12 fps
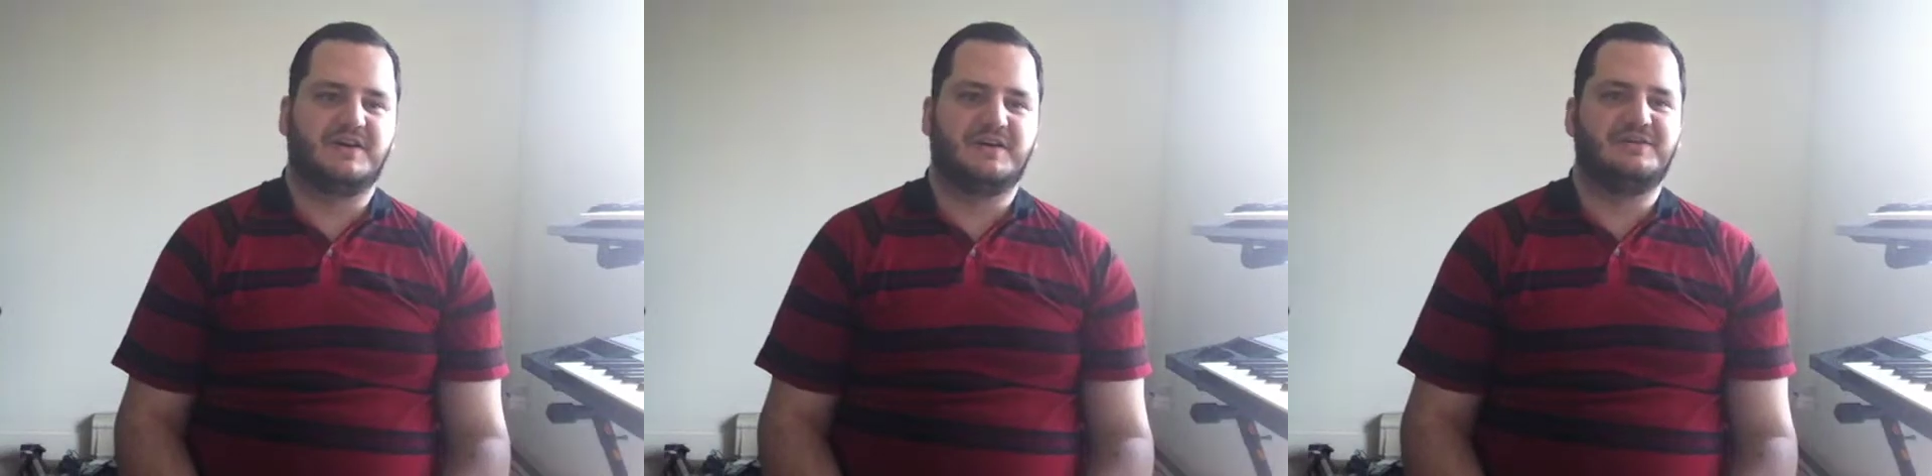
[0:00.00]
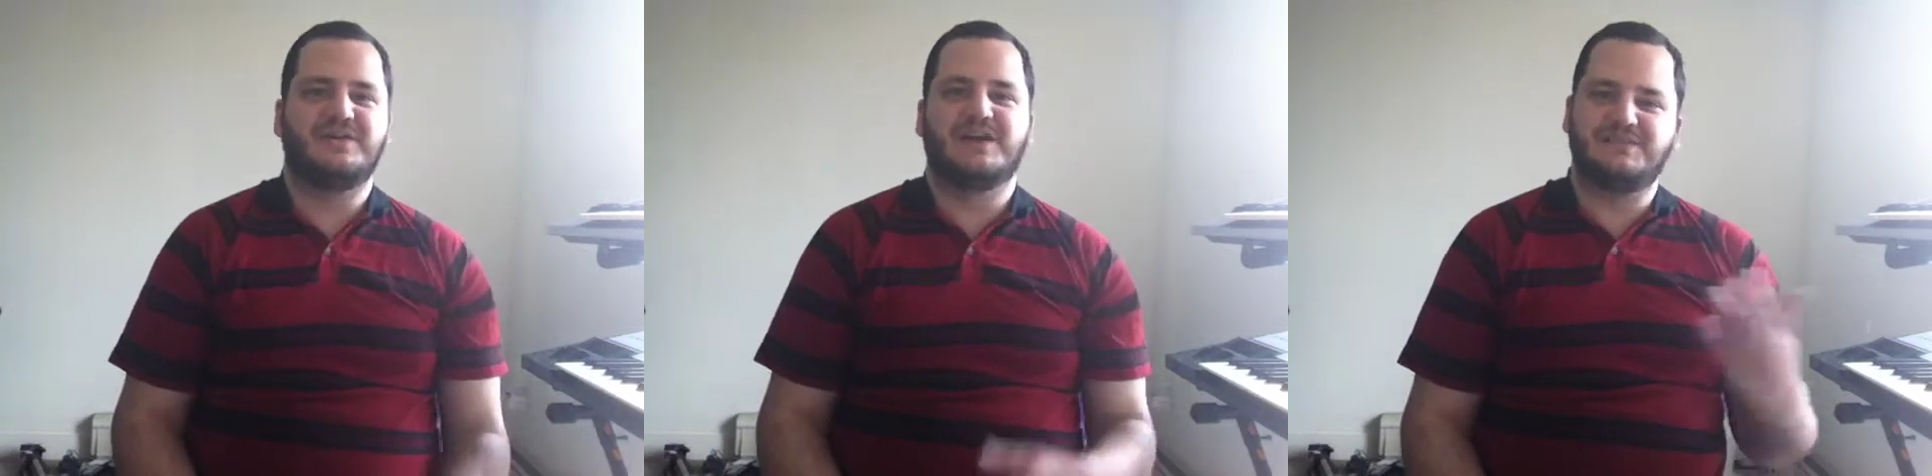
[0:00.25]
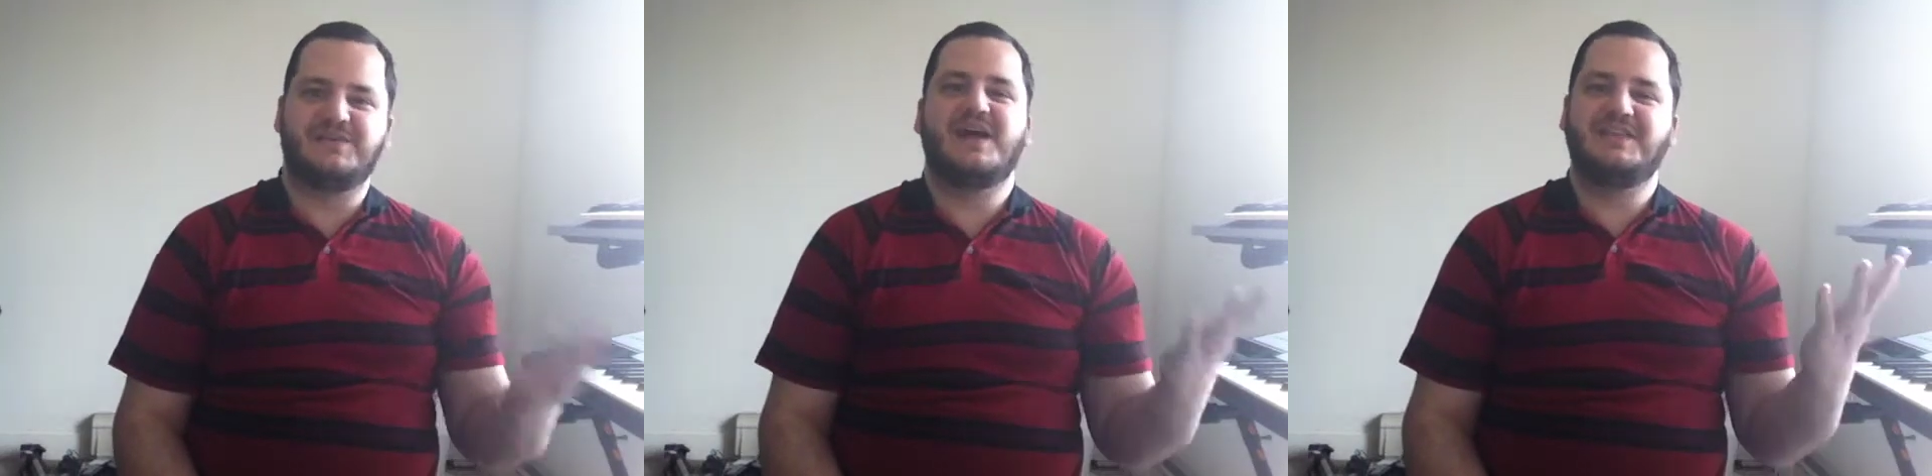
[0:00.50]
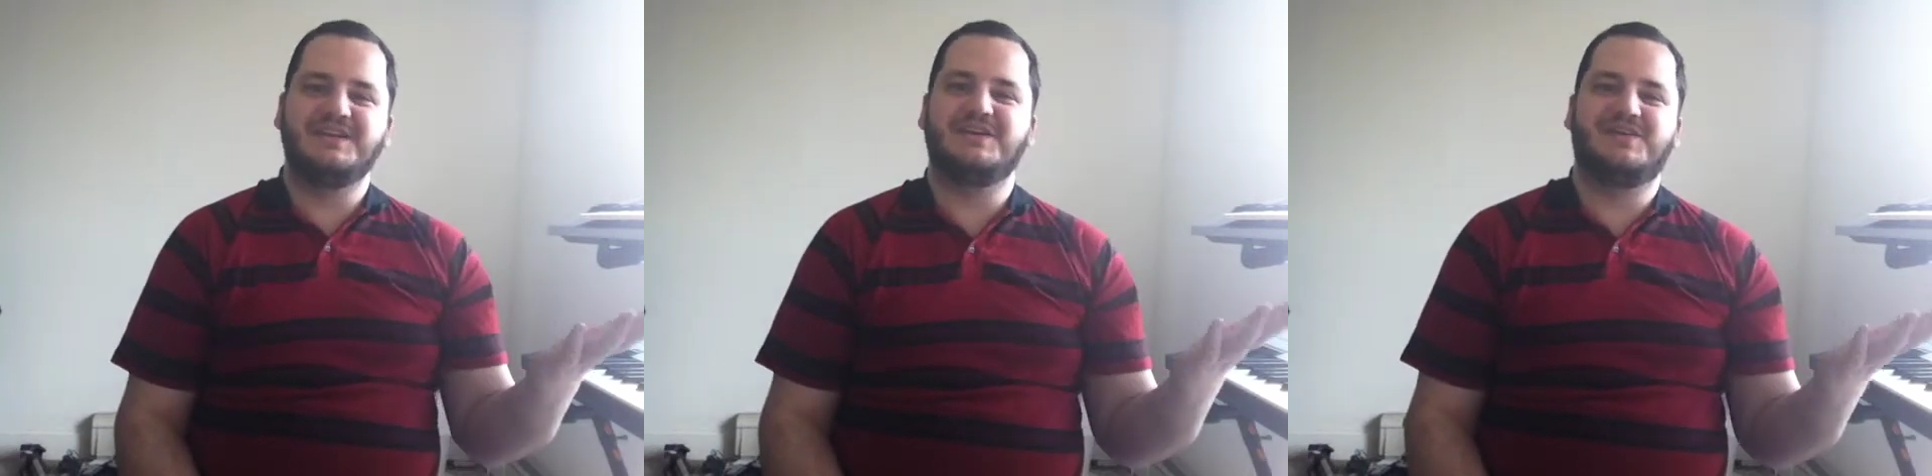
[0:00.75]
In fact,
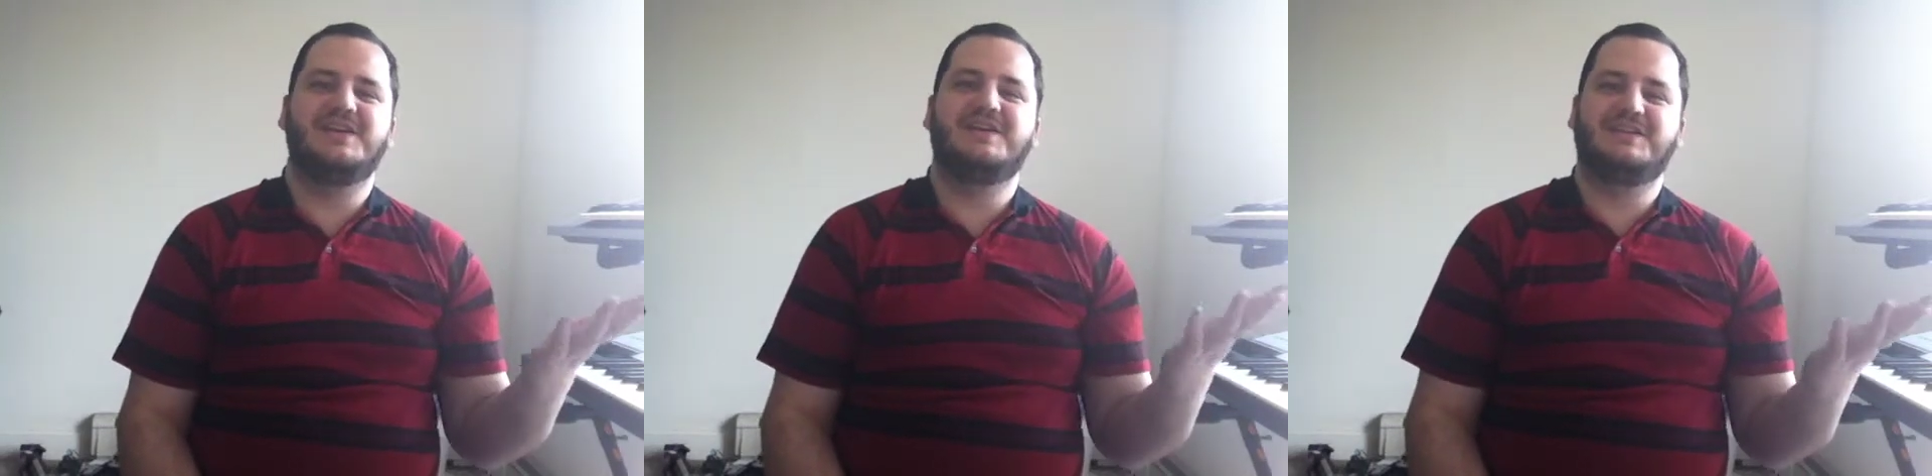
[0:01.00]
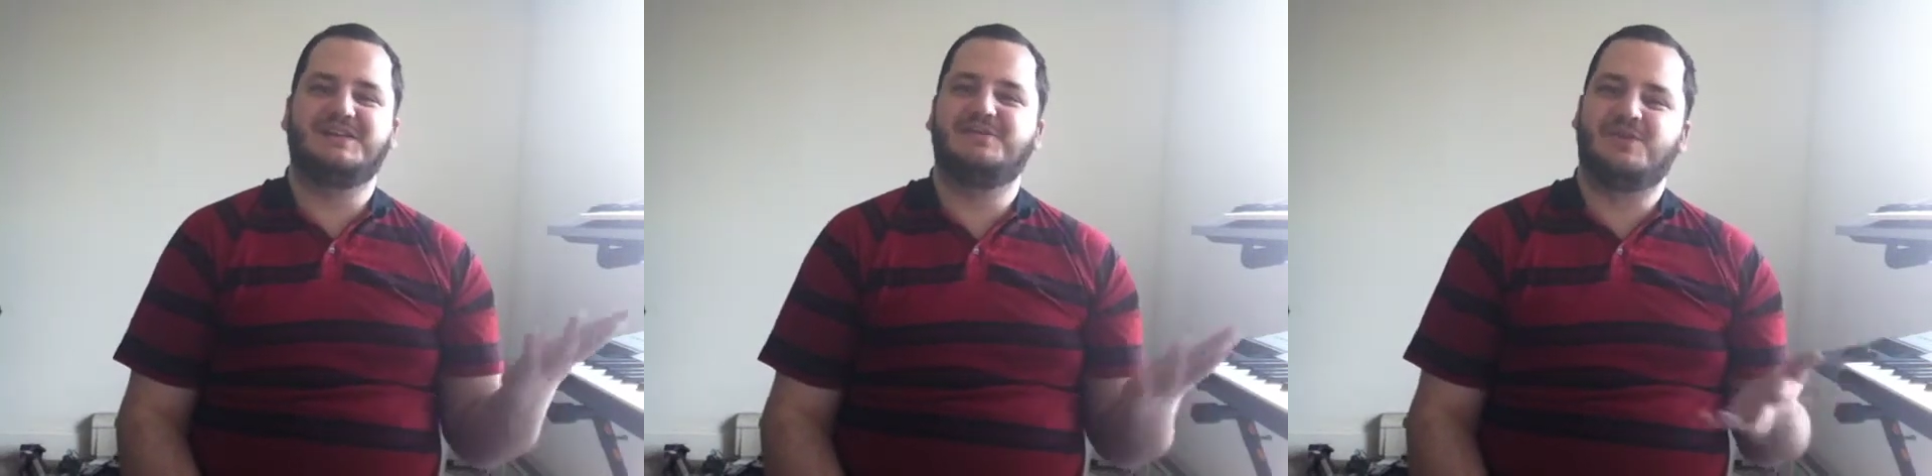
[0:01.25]
I think if anything,